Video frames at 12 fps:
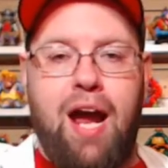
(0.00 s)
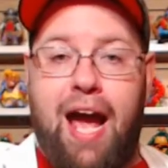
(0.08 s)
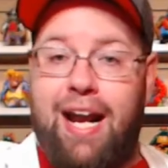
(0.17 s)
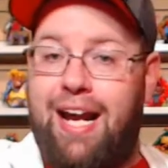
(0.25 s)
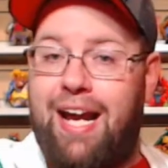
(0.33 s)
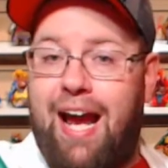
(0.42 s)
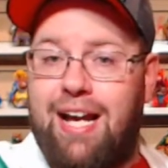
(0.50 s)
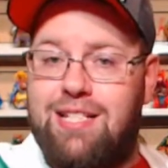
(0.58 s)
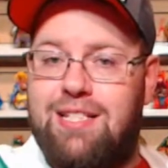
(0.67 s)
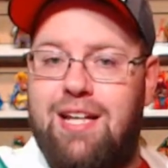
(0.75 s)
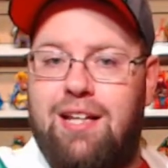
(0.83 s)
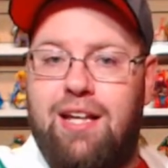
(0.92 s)
And I
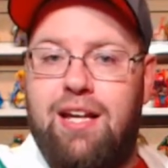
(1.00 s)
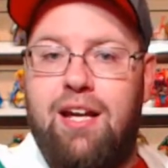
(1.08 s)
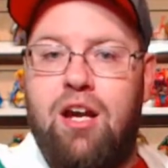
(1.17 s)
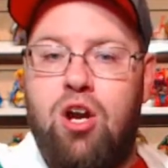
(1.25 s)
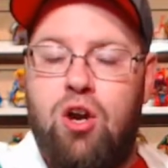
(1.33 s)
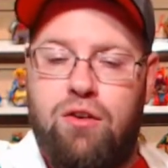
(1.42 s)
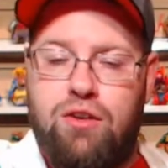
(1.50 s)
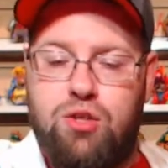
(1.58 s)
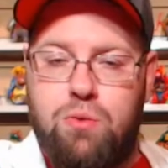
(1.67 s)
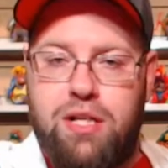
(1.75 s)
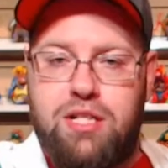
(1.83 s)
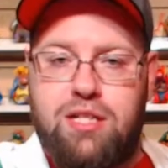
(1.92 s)
accidentally
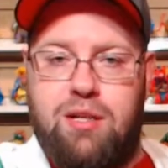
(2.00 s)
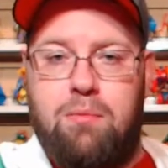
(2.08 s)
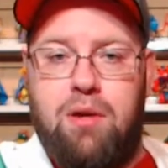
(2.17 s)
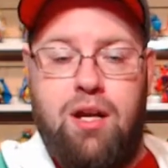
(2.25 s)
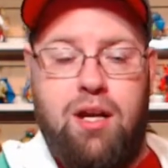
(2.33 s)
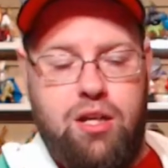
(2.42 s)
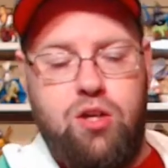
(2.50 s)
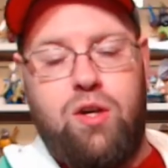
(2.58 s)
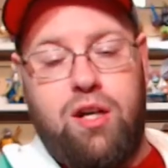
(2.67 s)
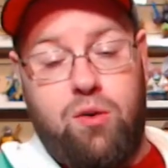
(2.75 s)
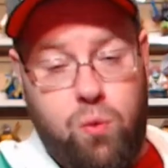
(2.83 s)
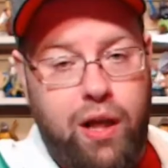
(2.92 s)
switched them. You
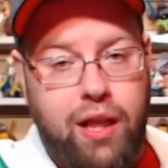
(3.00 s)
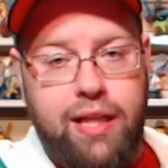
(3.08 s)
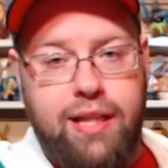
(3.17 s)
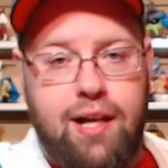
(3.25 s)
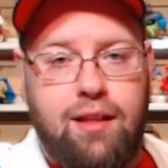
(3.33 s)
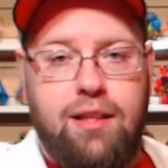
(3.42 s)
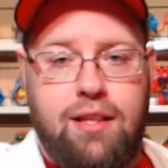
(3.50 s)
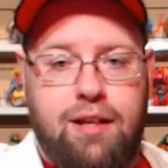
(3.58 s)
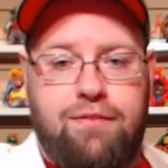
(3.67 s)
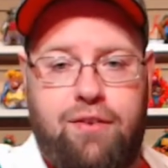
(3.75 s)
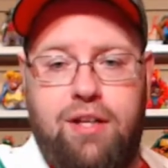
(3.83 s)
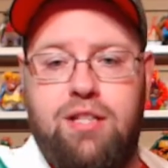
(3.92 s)
could really tell the
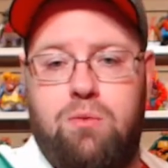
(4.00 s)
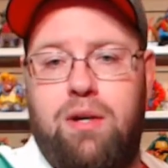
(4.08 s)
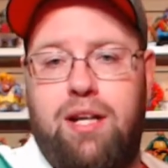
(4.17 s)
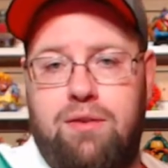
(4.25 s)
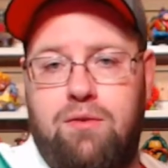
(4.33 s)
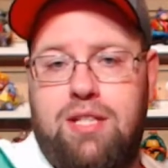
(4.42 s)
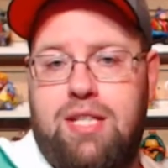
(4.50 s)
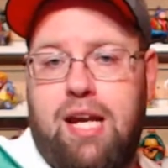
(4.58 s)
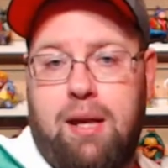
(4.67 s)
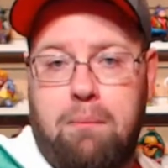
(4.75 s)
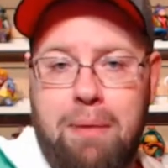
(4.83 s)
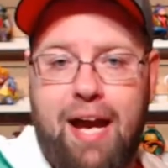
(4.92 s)
difference when it was
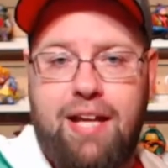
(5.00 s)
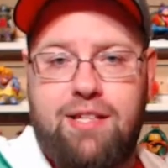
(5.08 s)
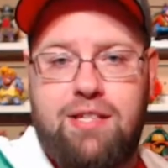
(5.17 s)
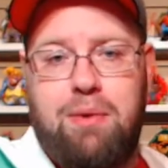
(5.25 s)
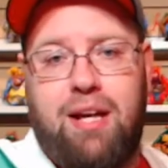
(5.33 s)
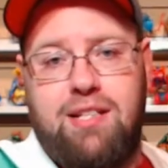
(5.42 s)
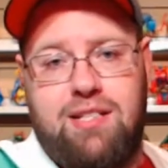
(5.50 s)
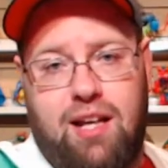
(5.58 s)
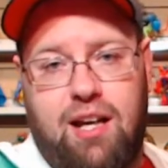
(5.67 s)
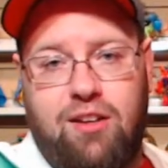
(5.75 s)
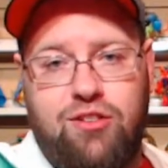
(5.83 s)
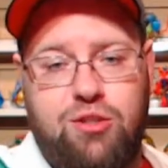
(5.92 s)
saying pets because the
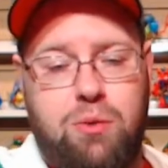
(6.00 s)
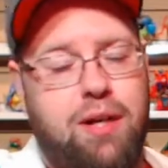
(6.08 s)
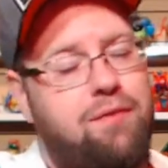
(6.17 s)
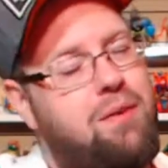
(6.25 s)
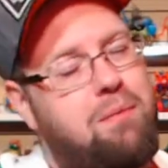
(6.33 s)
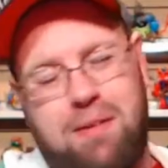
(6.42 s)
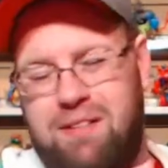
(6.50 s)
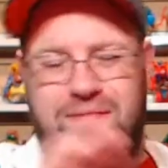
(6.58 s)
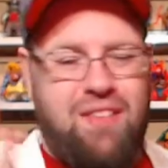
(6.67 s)
colors were different, but